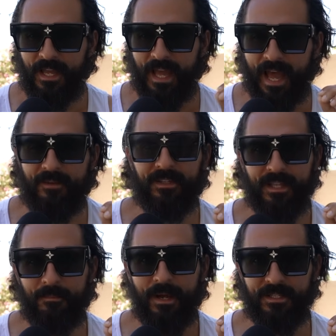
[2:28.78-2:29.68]
Having
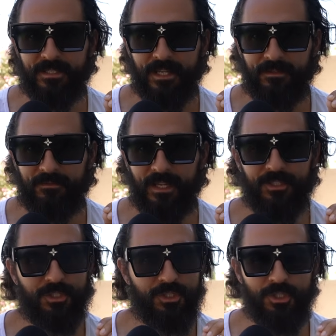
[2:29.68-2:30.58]
that mindset
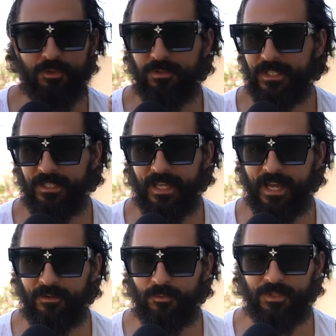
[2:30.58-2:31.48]
and just using
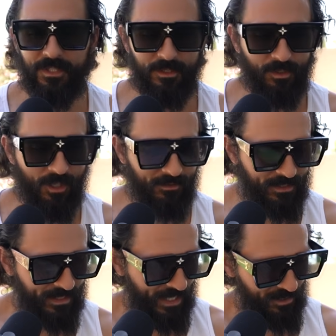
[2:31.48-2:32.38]
that within the law of
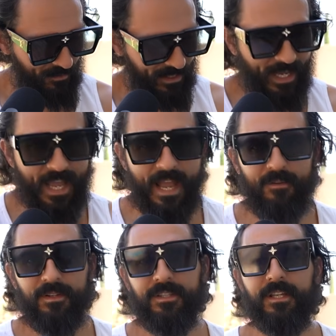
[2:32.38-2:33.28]
detachment,
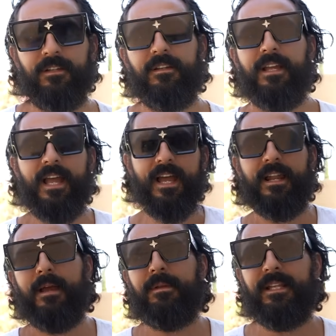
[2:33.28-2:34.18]
everything, and
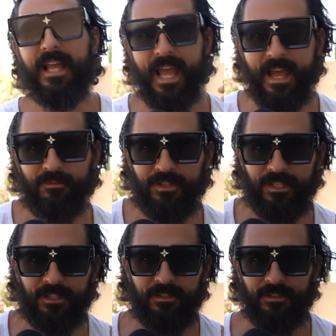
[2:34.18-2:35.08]
I mean
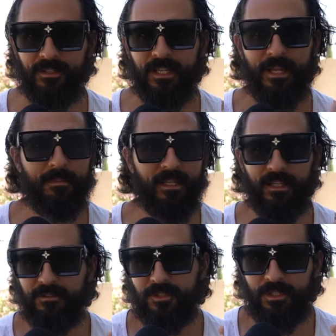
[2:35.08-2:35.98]
everything in my
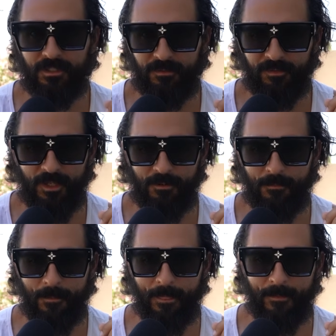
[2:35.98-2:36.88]
life started to flow.
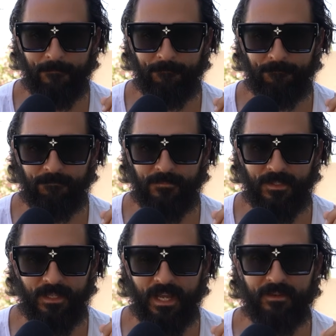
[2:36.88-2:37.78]

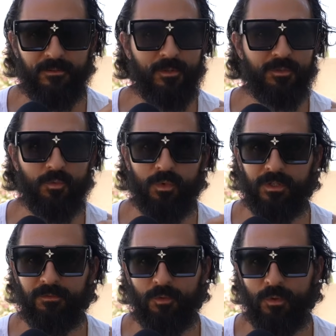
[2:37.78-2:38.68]
I have the most
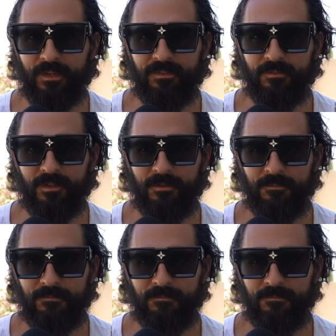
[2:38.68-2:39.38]
wonderful wife ever,